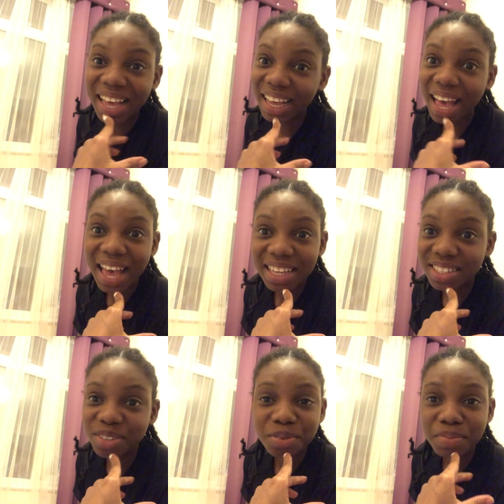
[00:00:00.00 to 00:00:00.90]

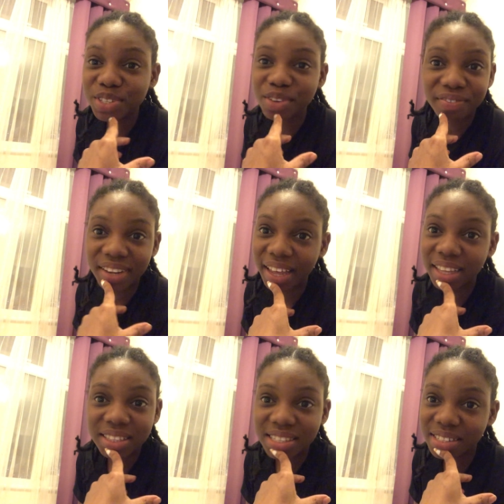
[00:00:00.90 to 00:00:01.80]
Guys, don't miss your
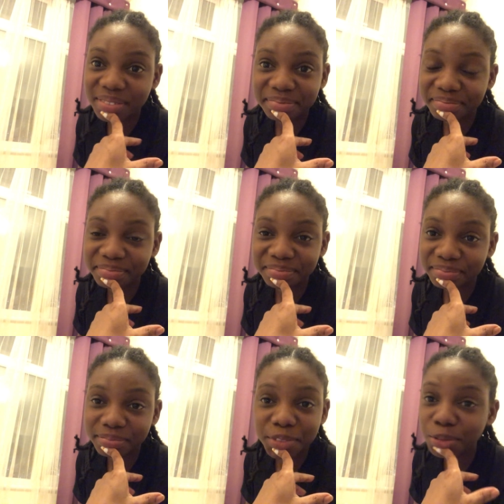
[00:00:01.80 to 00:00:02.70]
flights.
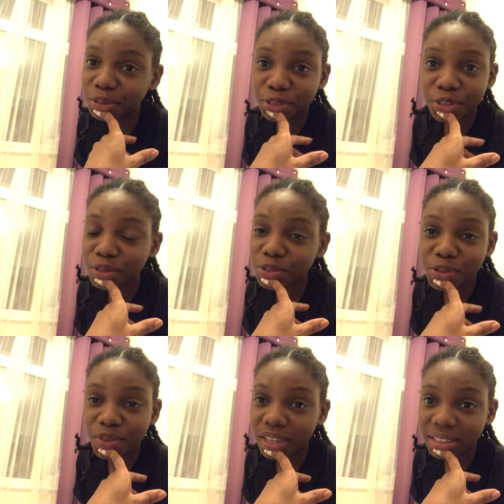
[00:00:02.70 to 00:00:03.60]
Don't
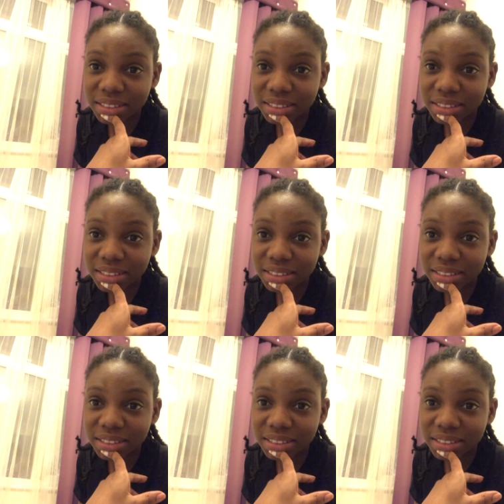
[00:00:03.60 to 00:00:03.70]
do it.